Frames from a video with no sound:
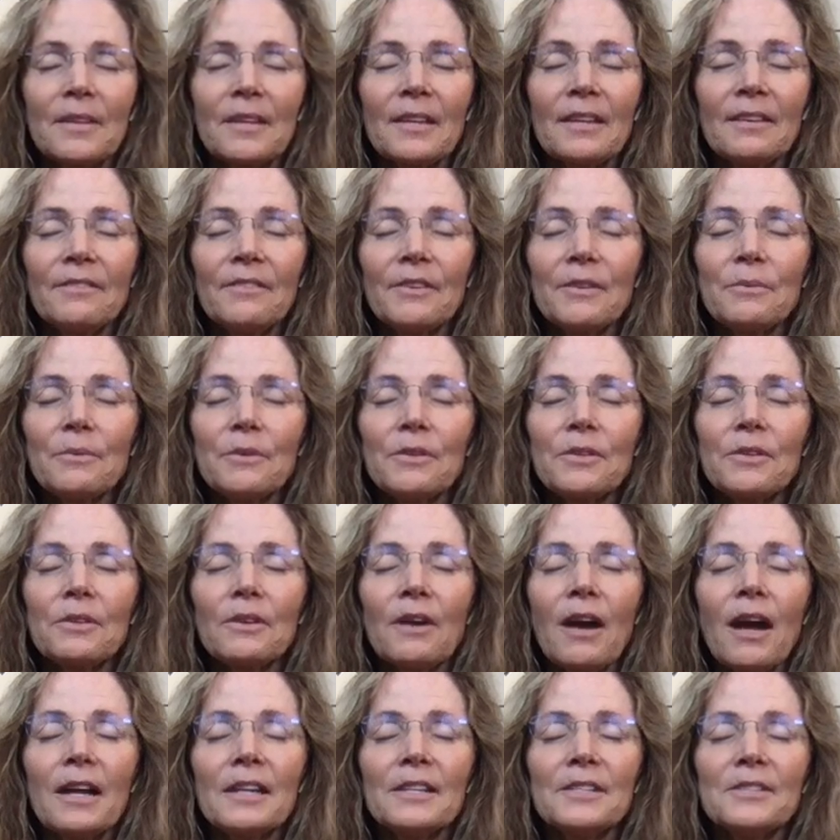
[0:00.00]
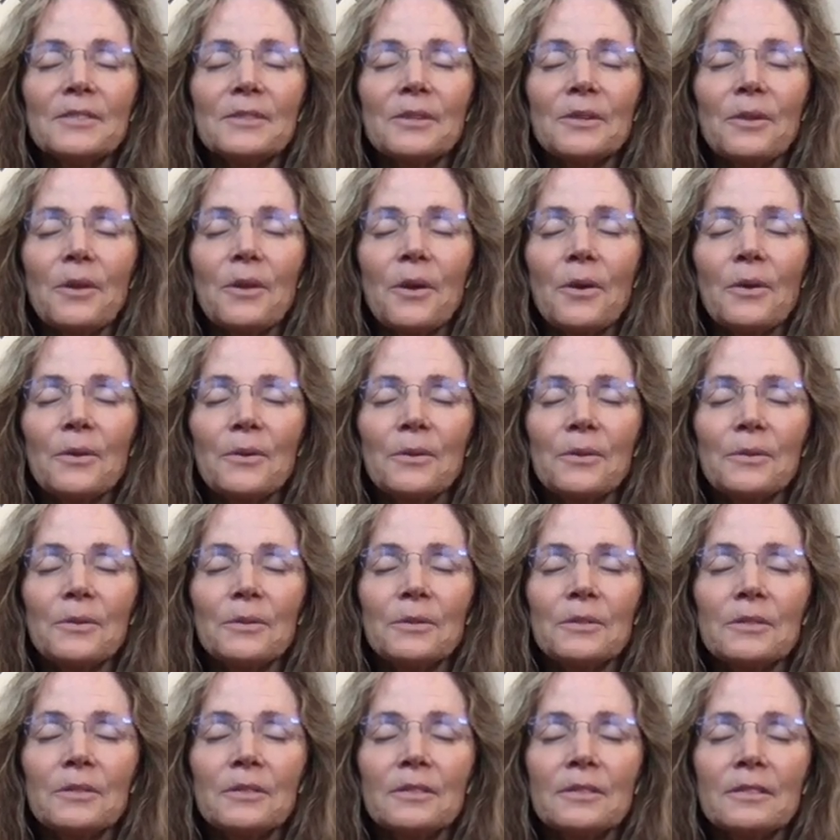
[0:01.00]
even with your eyes
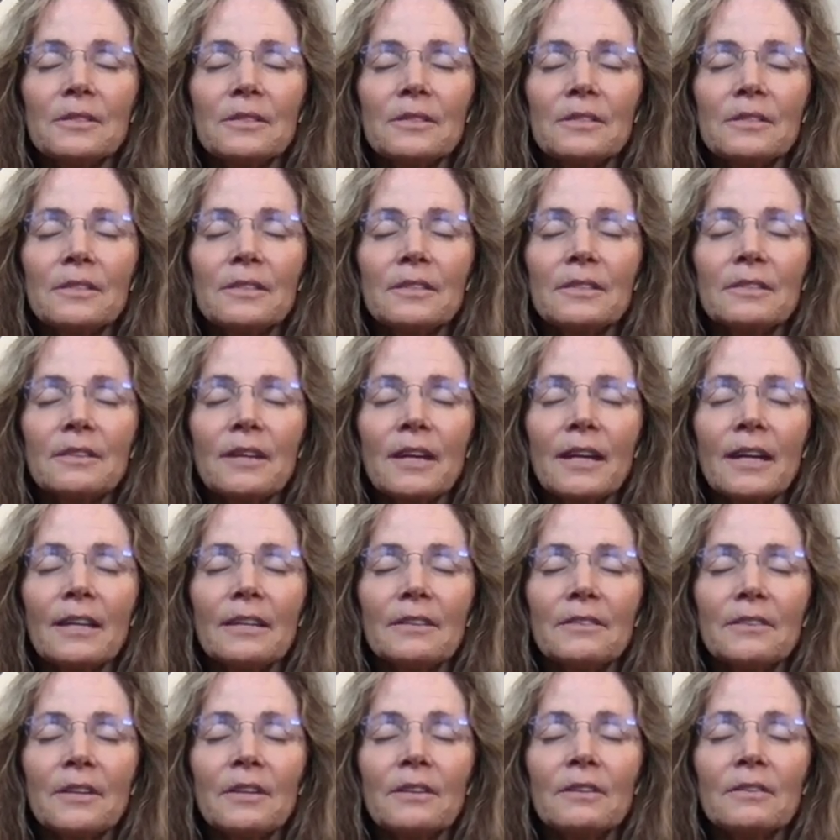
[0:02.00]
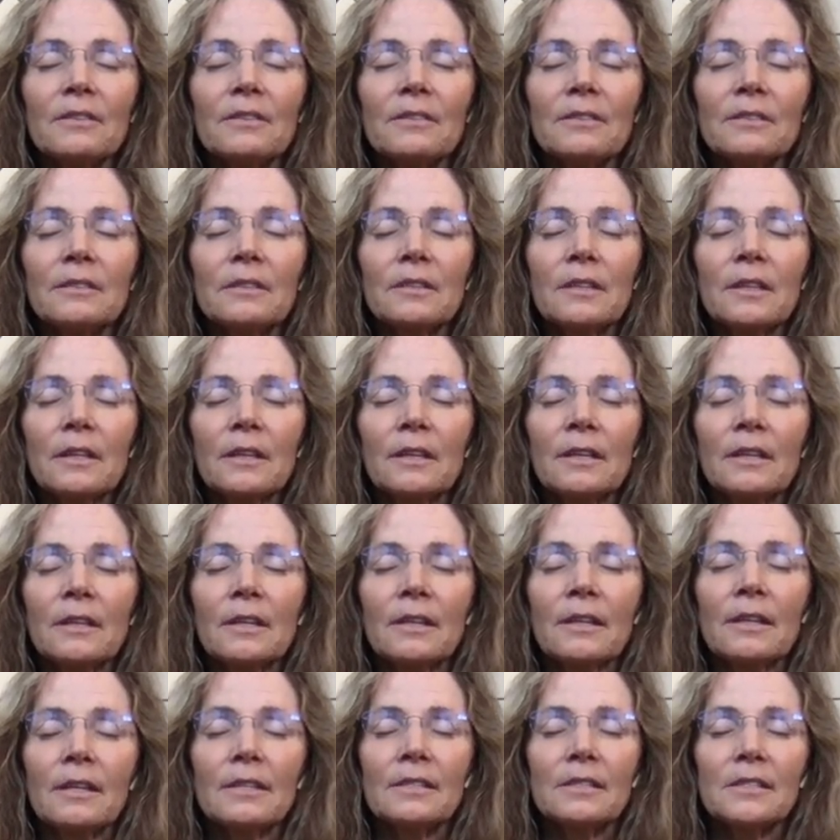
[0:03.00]
closed, right? Little
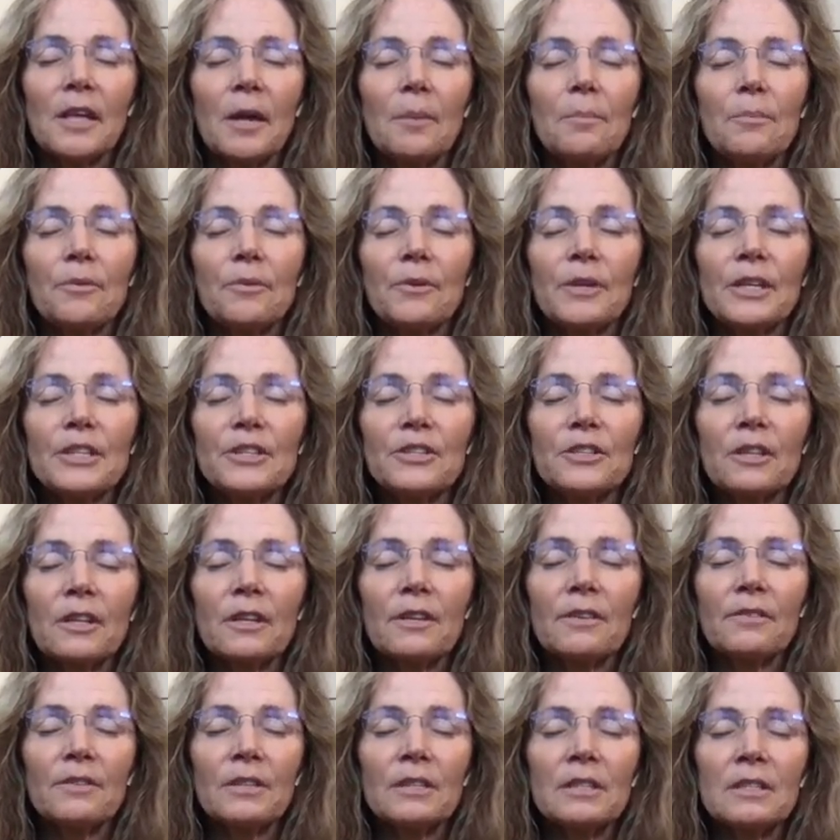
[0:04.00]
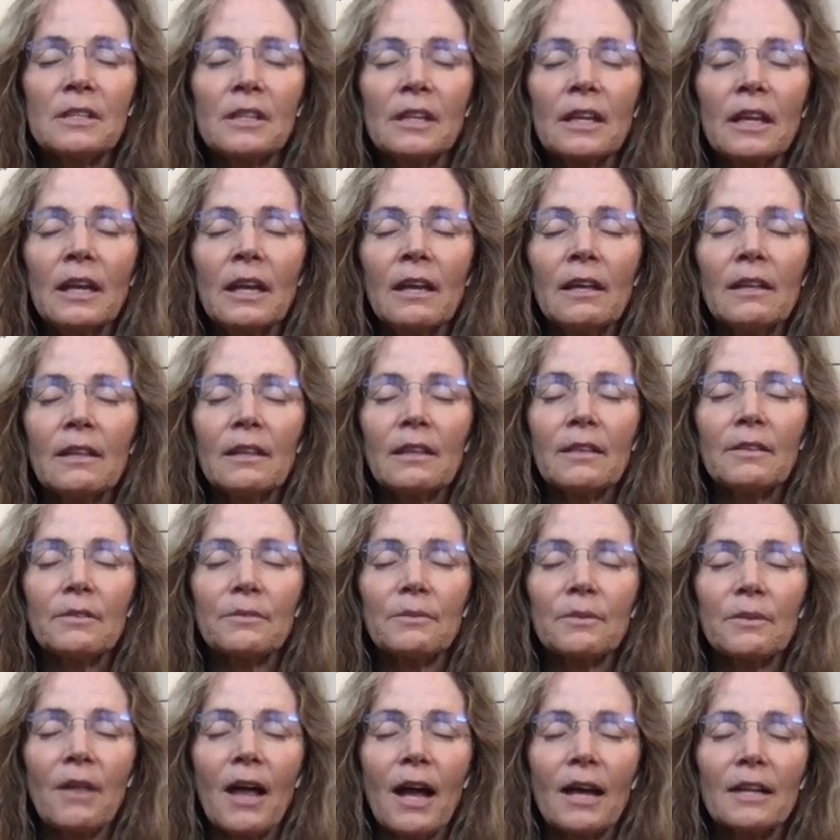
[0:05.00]
separation of the teeth,
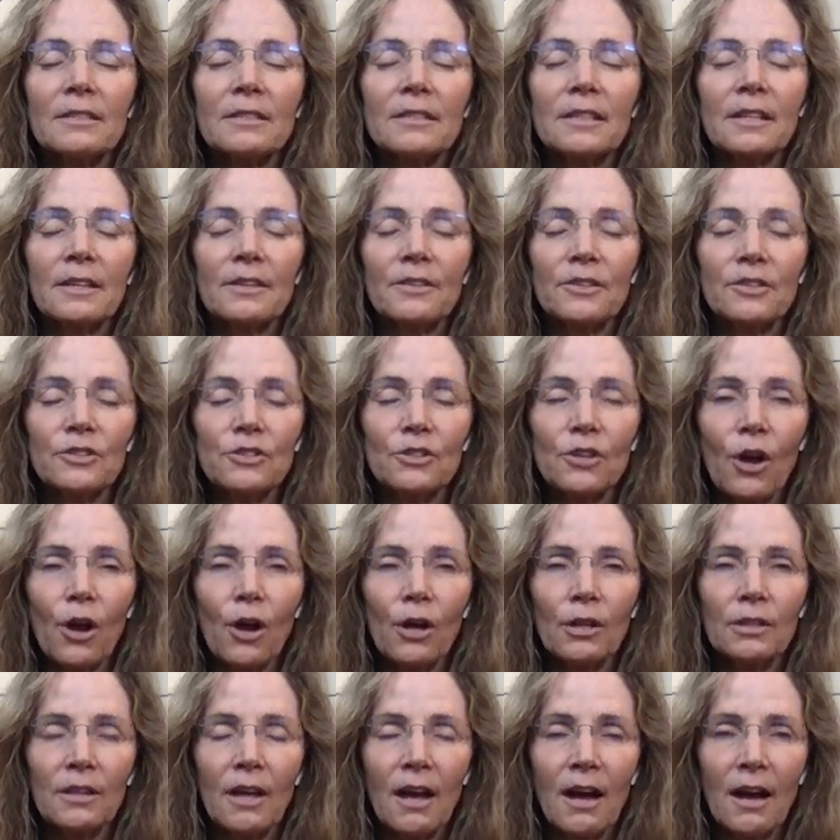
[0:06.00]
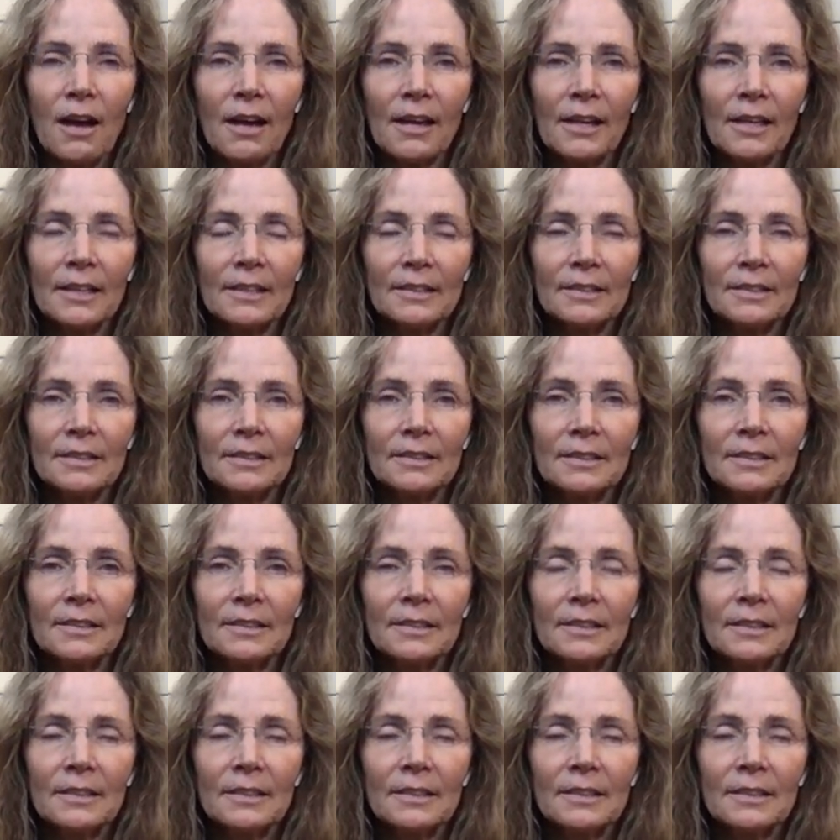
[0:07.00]
relaxing the jawline,